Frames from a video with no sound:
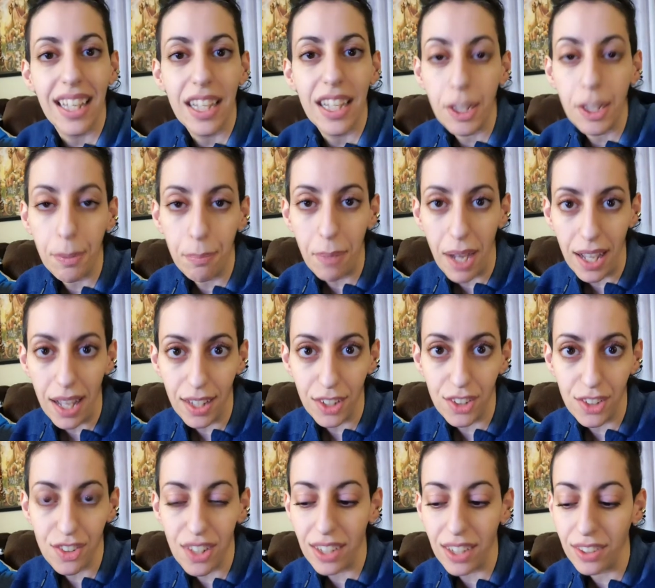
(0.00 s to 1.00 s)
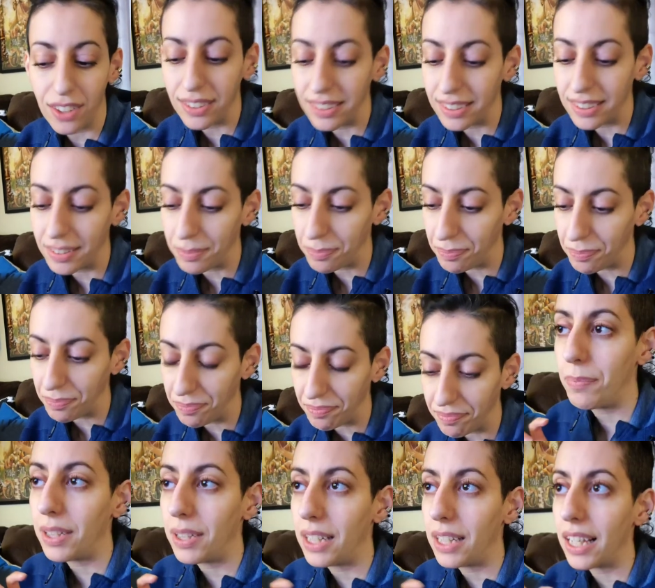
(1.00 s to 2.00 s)
Compiler channels.
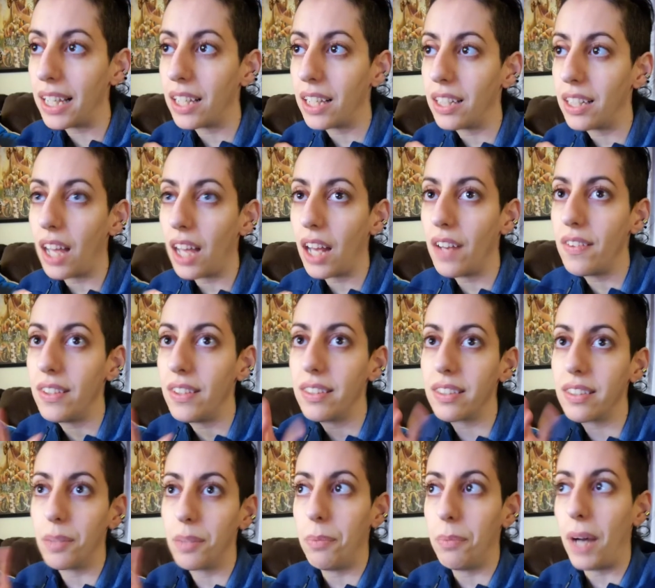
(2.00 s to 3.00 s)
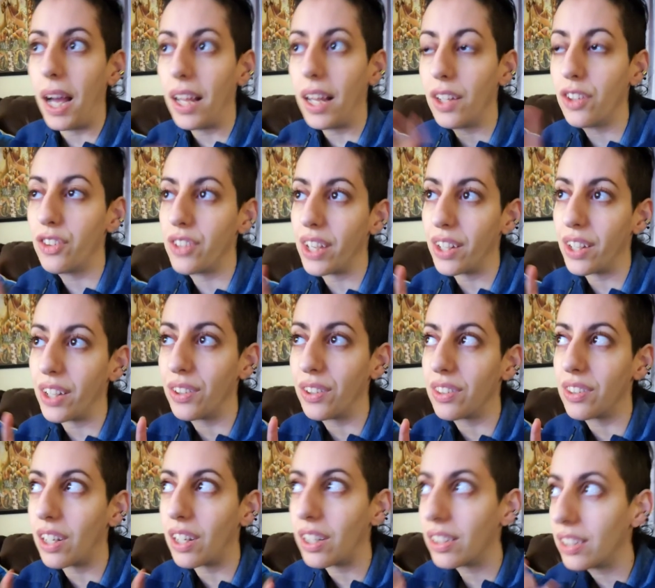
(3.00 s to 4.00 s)
But like a lot of these compiler channels
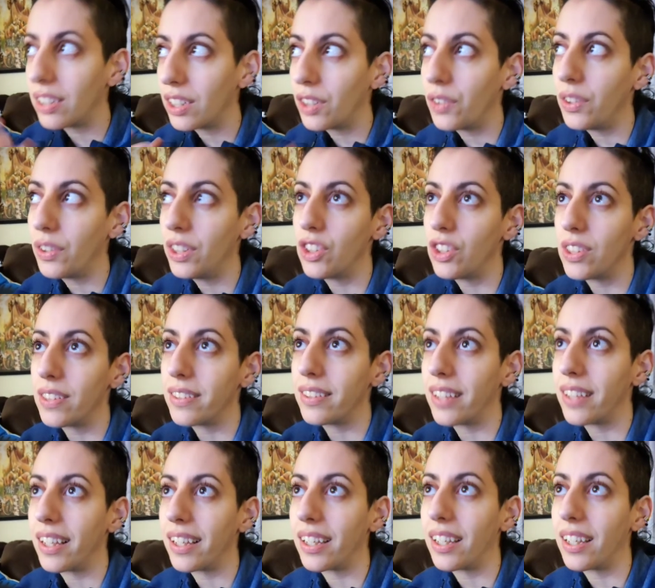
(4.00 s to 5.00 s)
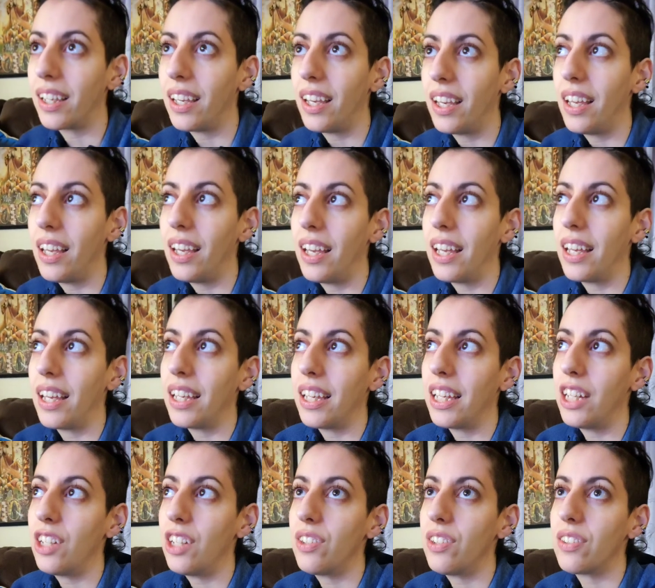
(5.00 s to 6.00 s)
are literally just like,
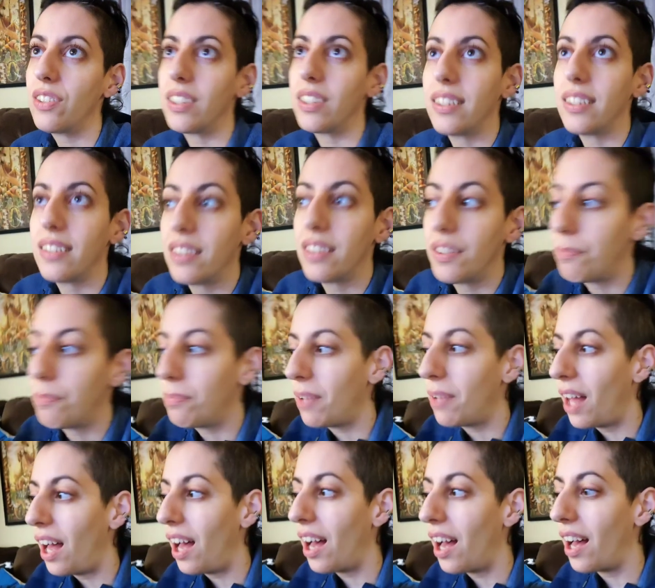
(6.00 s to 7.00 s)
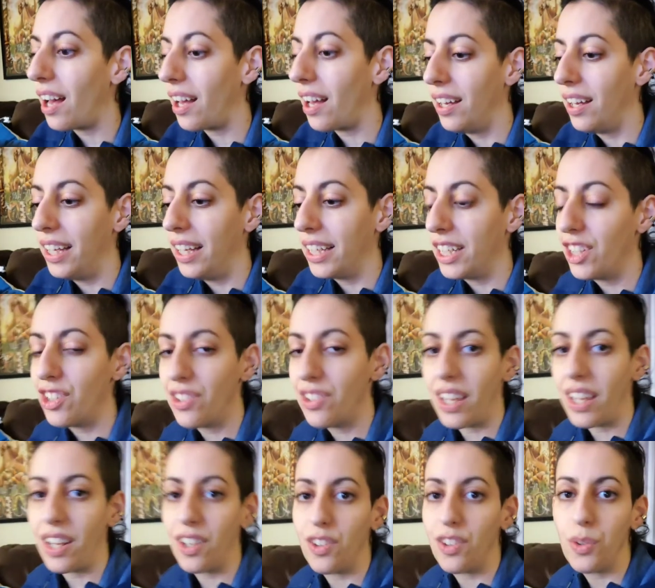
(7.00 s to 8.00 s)
here's a list of blah, here's
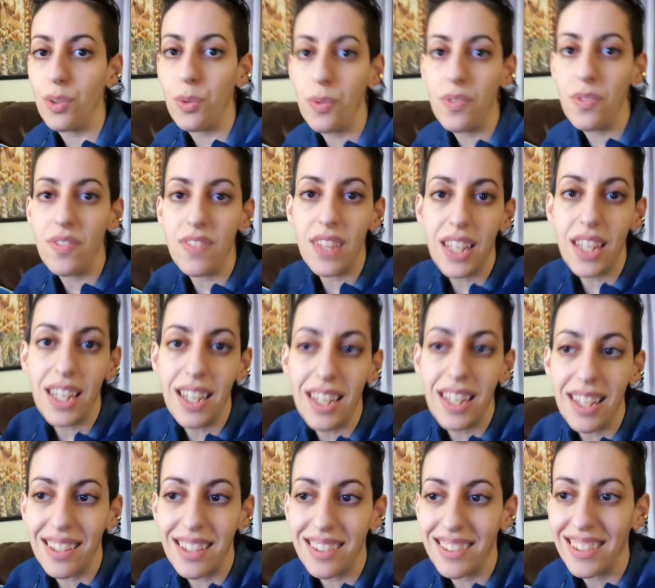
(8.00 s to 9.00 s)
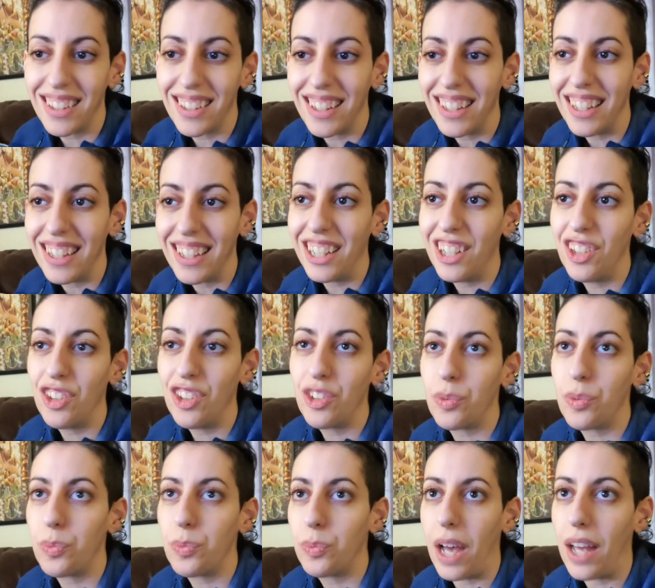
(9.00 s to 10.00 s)
how to do these, here's
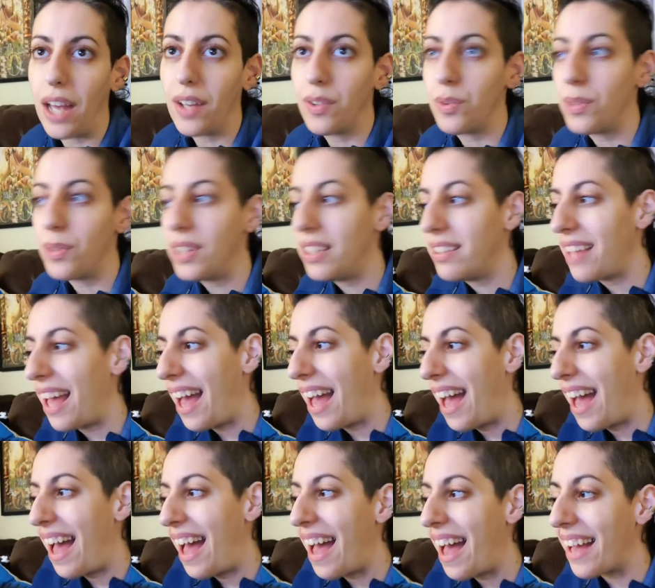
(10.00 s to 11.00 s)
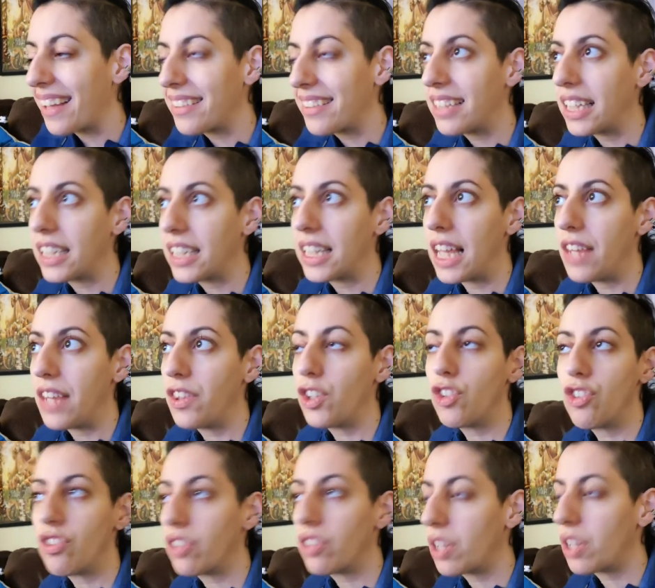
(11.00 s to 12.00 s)
how to do these hacks, like, and they're
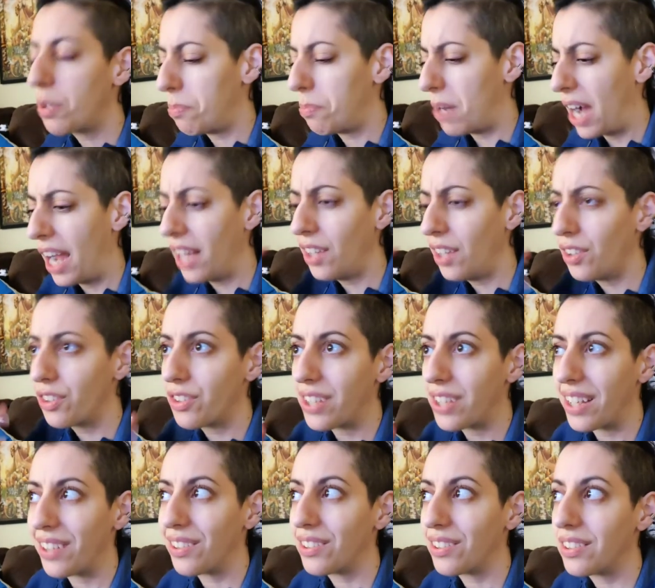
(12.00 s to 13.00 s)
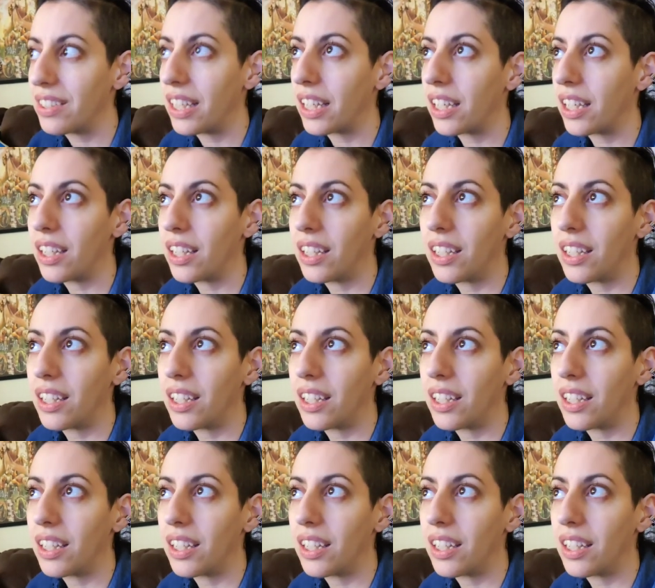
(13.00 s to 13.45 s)
just compiler channels, like,